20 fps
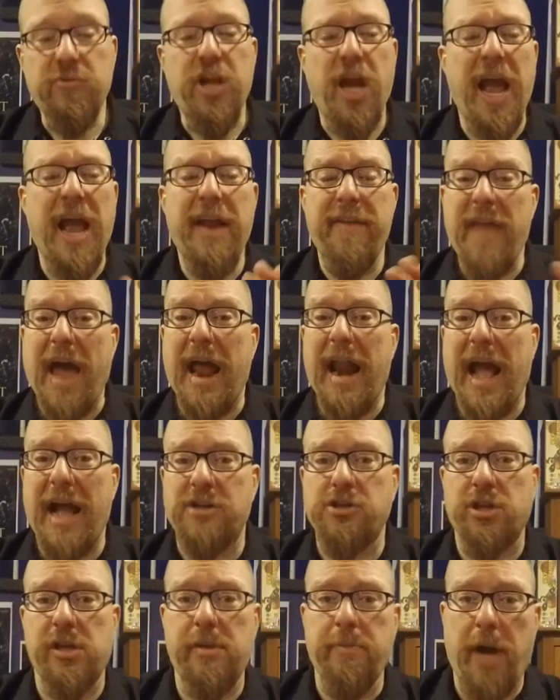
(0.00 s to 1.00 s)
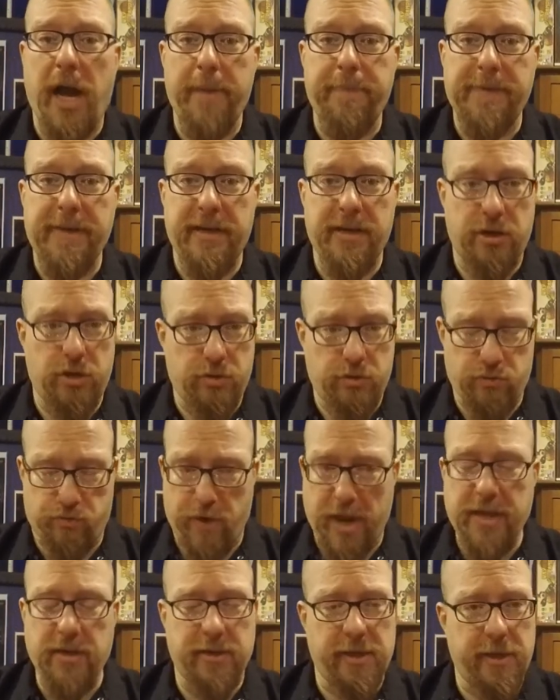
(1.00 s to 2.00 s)
And that actually, in my opinion,
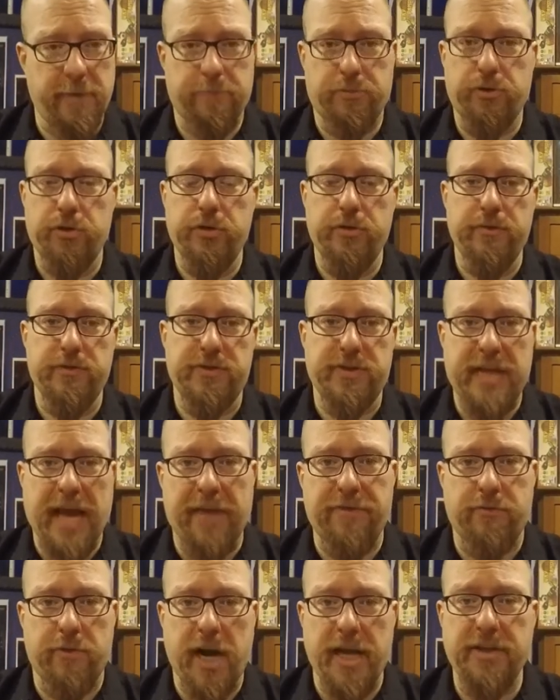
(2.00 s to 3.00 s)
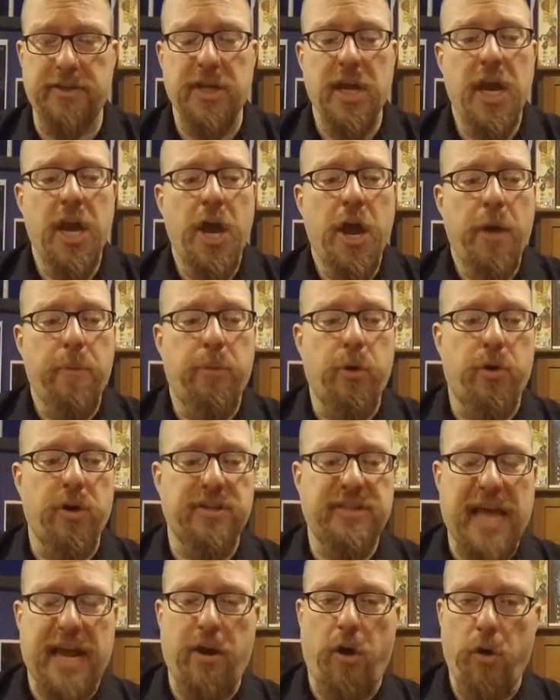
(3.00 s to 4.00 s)
greatly improves Death Race
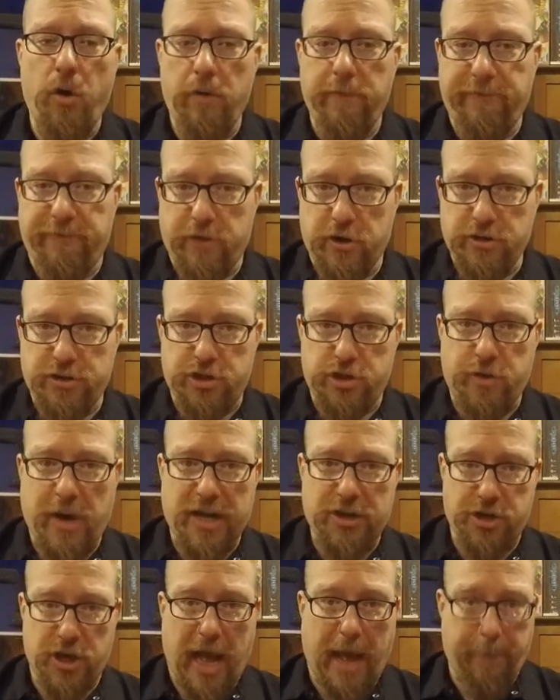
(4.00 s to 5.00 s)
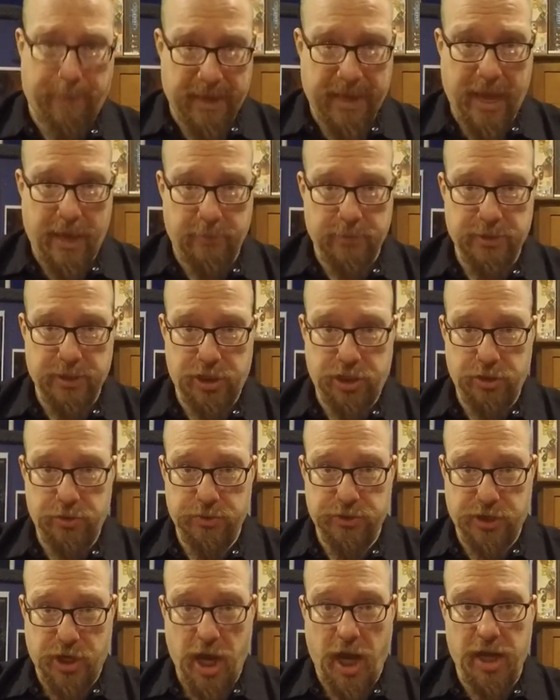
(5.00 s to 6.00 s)
because that whole first stretch, not being able to
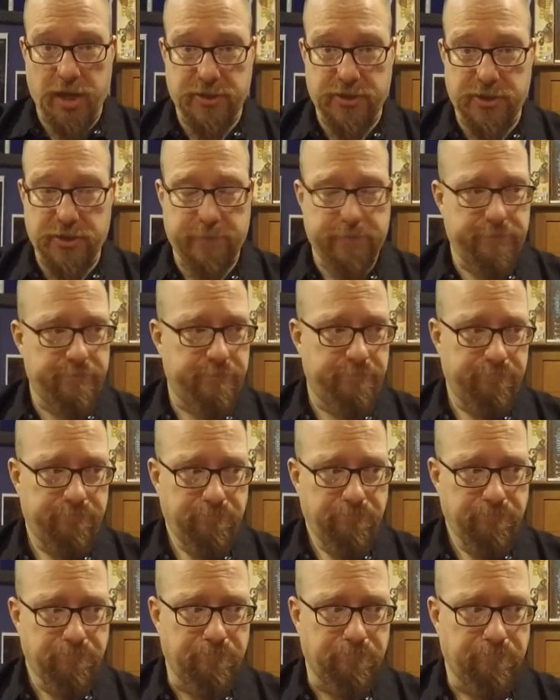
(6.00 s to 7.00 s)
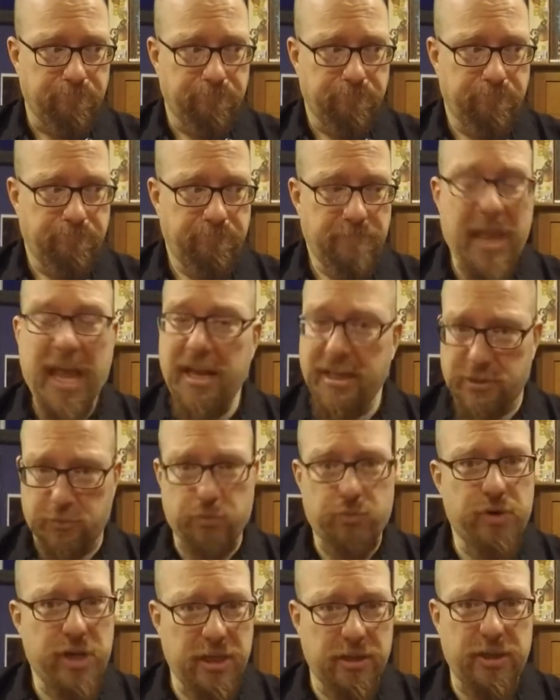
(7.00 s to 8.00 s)
use guns, is
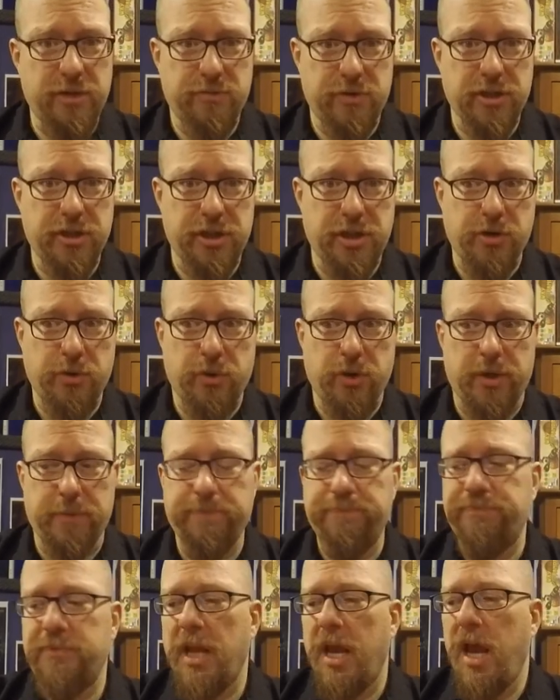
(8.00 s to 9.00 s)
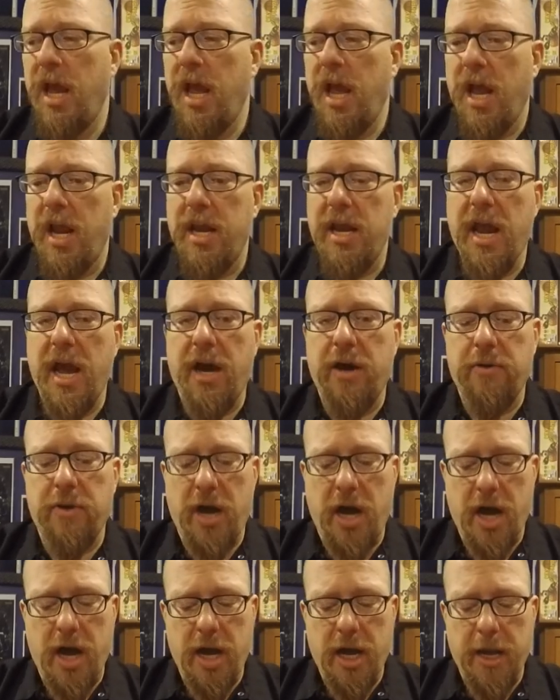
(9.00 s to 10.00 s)
really, really cool. Now,
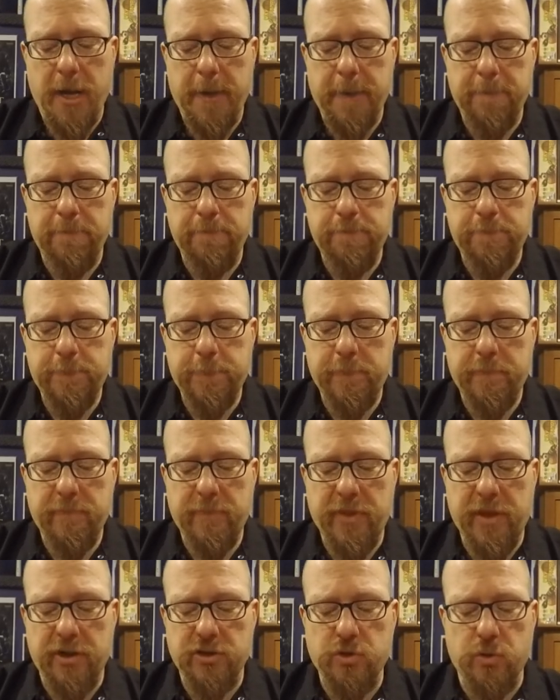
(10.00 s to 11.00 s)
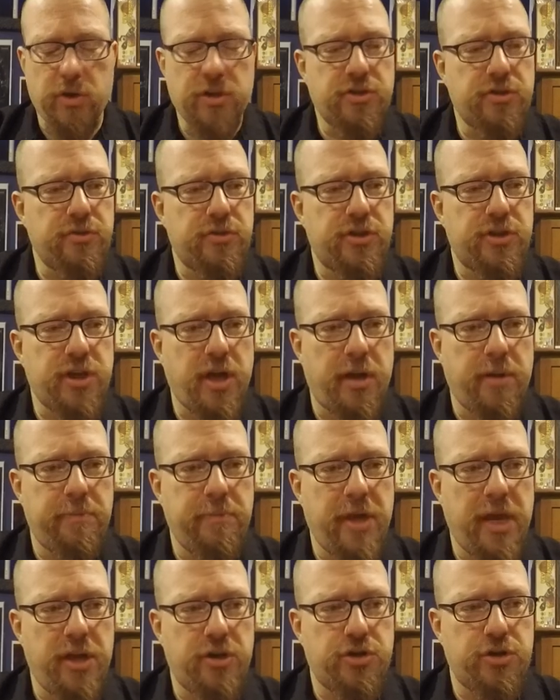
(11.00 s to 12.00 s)
um, there's also some
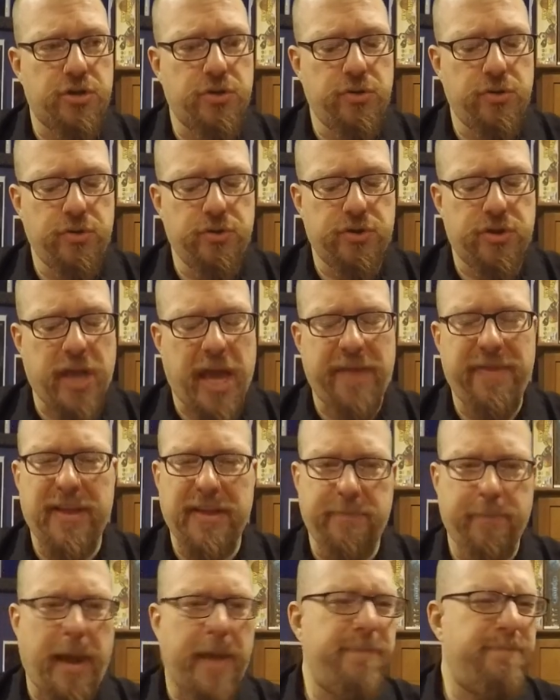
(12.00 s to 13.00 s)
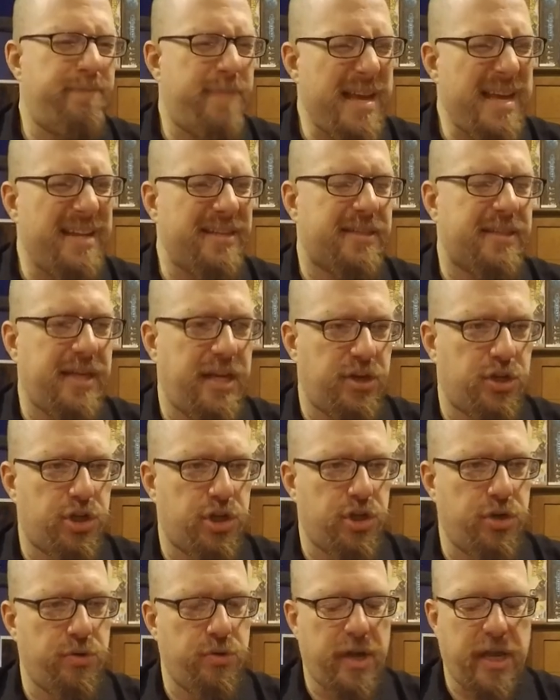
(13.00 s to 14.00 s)
issues, and th- my biggest
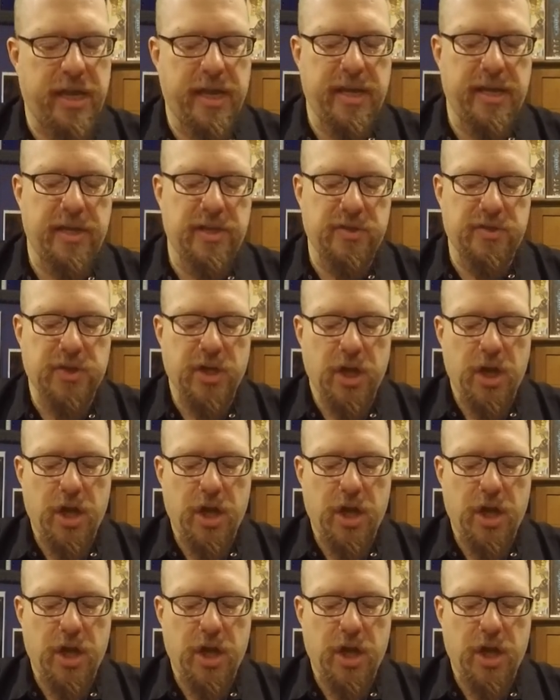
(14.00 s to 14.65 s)
issue is